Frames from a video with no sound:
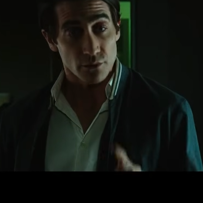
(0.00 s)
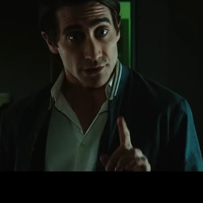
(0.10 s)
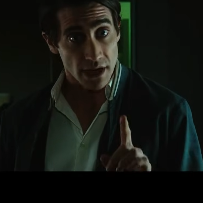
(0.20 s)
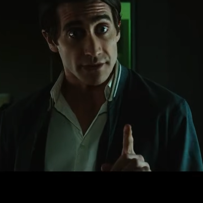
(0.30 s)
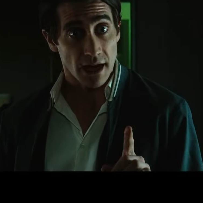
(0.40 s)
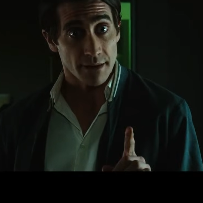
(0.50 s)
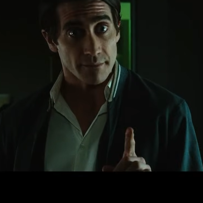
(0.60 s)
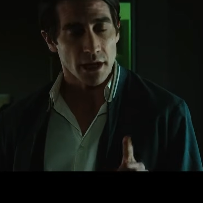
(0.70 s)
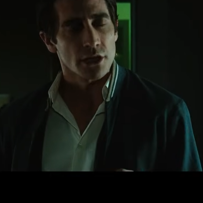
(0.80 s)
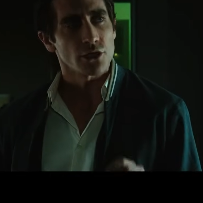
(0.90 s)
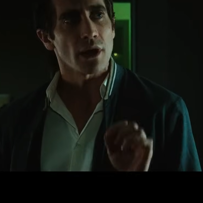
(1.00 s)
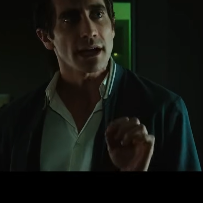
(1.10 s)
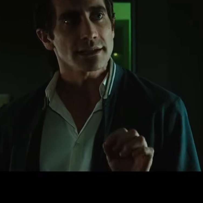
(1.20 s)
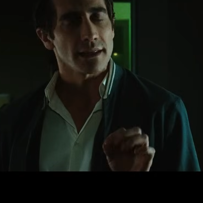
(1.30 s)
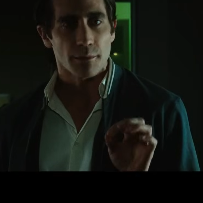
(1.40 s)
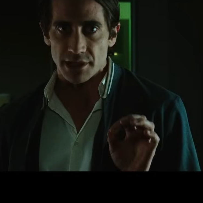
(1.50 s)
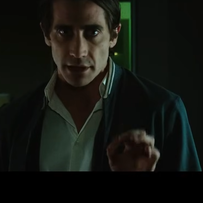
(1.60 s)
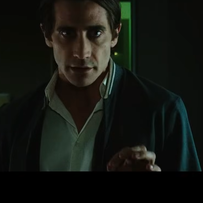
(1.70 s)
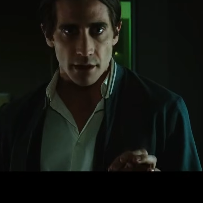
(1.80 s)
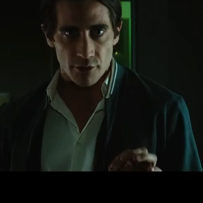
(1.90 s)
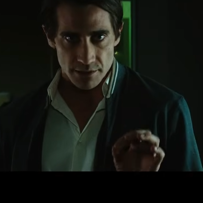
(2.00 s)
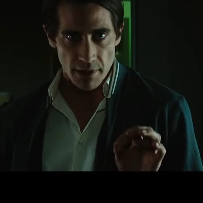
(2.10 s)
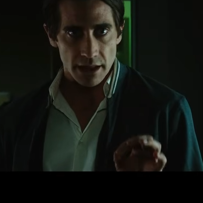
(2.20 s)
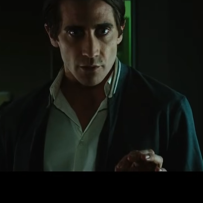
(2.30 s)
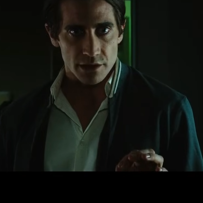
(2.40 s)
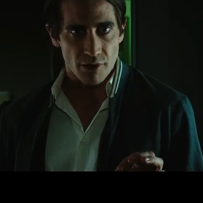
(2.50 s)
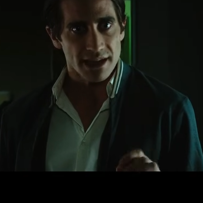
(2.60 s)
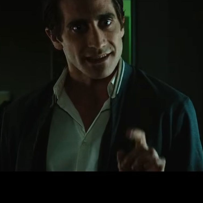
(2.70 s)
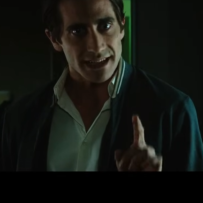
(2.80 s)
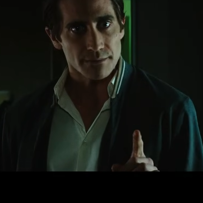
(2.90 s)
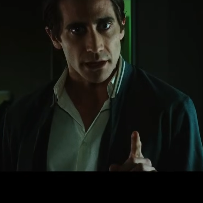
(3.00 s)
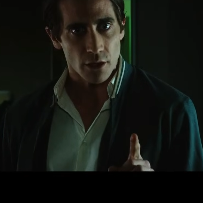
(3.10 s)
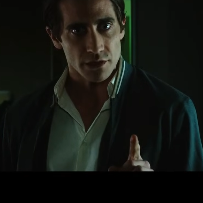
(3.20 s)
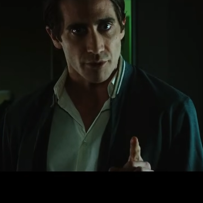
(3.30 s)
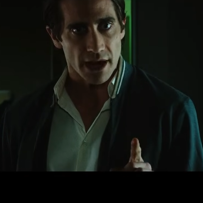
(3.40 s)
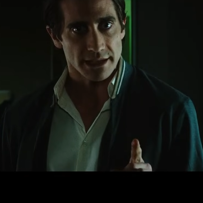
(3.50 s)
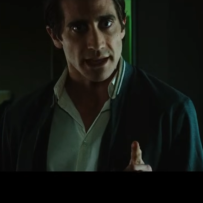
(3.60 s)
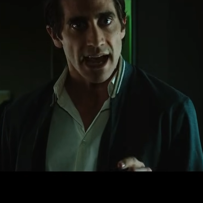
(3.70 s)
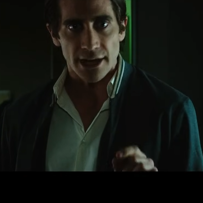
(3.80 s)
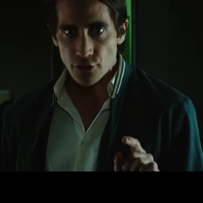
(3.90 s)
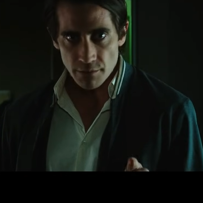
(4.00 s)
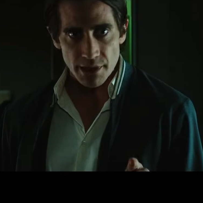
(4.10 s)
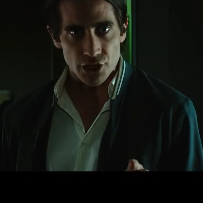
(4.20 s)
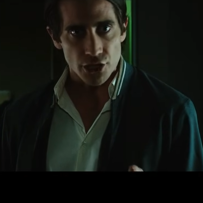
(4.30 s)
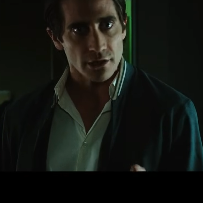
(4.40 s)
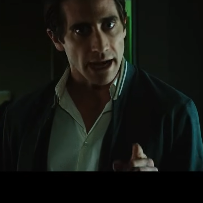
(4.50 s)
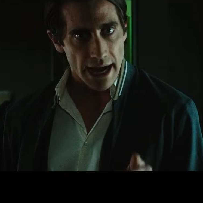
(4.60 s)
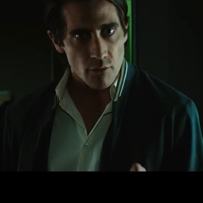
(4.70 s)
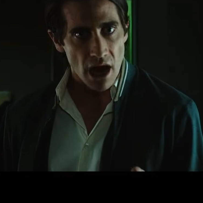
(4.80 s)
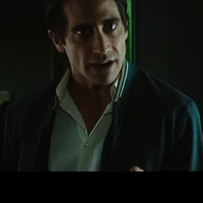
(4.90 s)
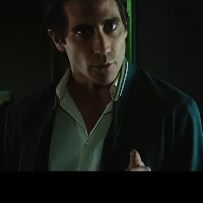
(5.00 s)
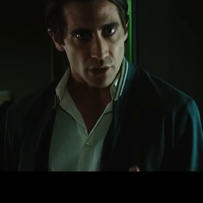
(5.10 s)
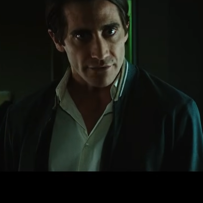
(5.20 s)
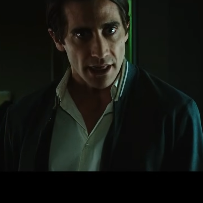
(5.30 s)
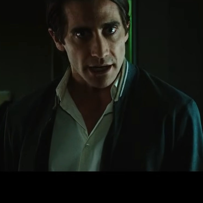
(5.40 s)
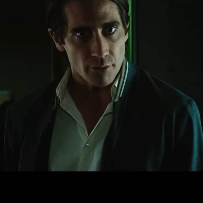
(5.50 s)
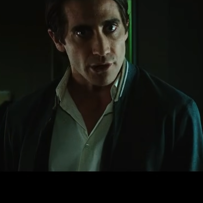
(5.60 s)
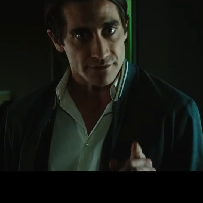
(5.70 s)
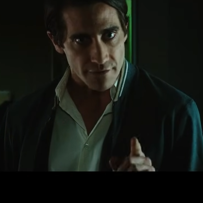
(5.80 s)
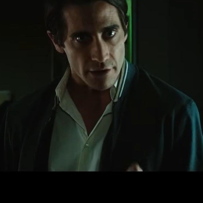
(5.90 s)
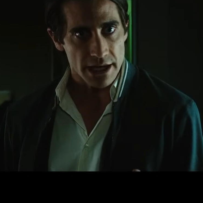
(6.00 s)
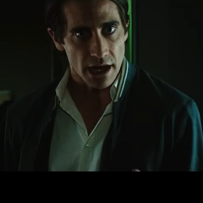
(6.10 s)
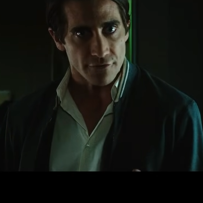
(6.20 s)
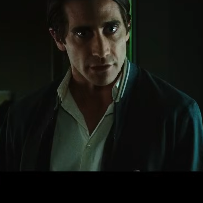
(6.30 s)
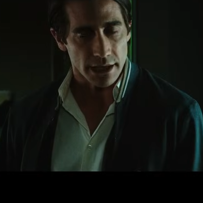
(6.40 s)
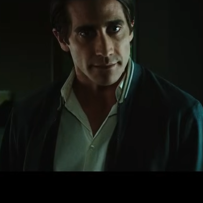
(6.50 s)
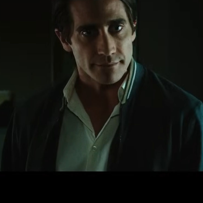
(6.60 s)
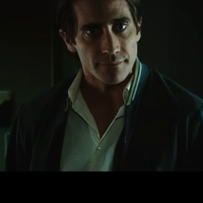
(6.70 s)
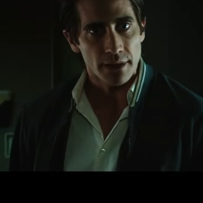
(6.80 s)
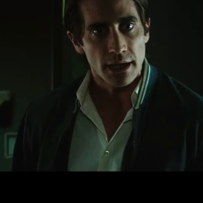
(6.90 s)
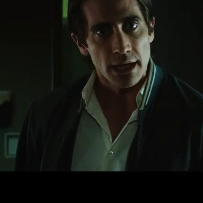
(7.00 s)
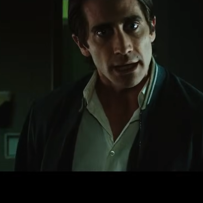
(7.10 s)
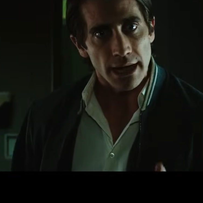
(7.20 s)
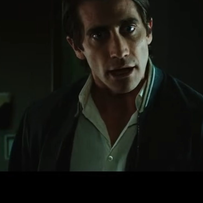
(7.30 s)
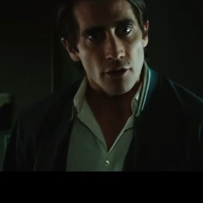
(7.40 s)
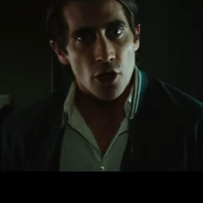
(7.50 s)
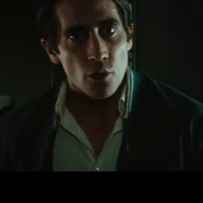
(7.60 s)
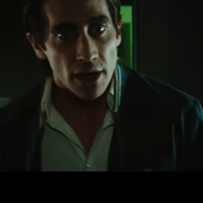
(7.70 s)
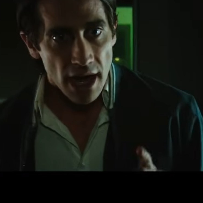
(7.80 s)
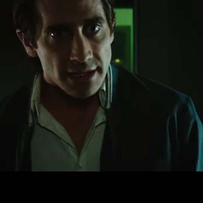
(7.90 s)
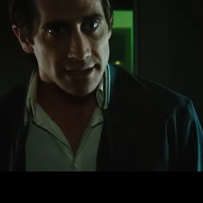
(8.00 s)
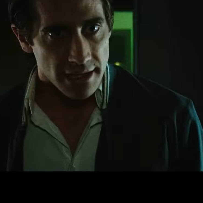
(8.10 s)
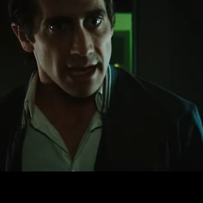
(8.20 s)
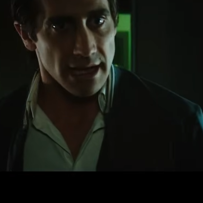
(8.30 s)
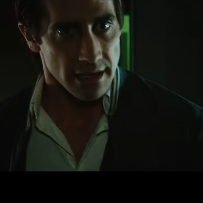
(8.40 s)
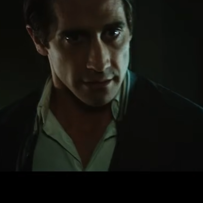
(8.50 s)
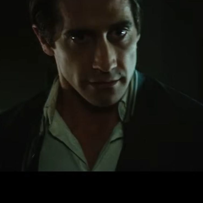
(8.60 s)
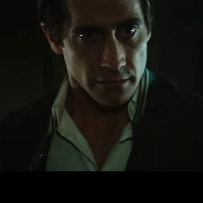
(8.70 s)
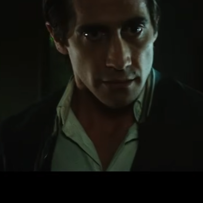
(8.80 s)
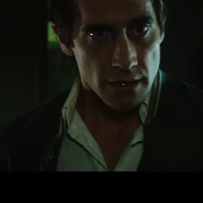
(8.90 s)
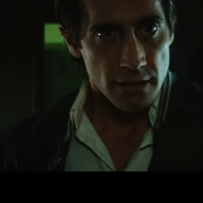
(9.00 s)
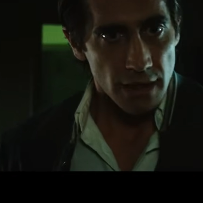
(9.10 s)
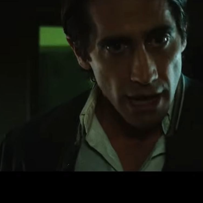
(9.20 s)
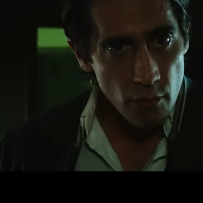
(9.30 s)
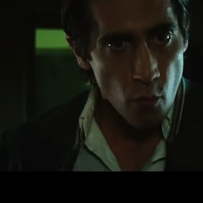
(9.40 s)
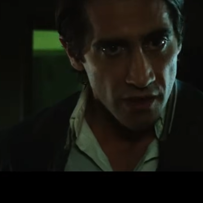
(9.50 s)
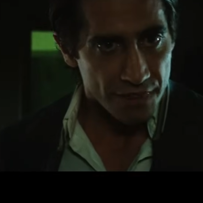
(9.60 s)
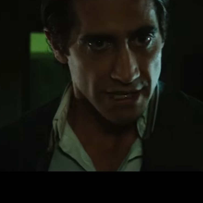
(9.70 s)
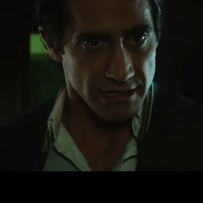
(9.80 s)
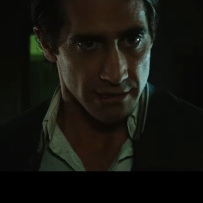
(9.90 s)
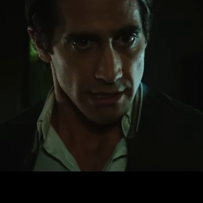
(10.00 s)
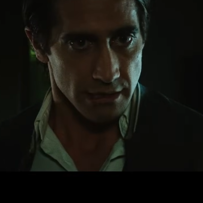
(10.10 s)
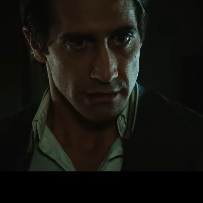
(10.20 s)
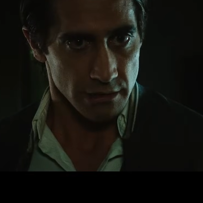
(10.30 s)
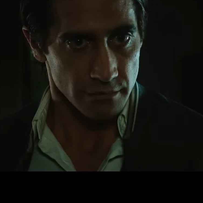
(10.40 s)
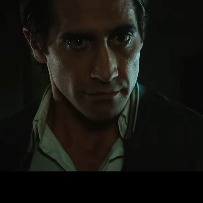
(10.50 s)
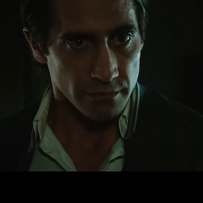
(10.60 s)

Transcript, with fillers: This will save time. So when I say that a particular number is my lowest price, that's my lowest price. And you can be assured that I arrived at whatever that number is very carefully. Now, when I say that I want these things,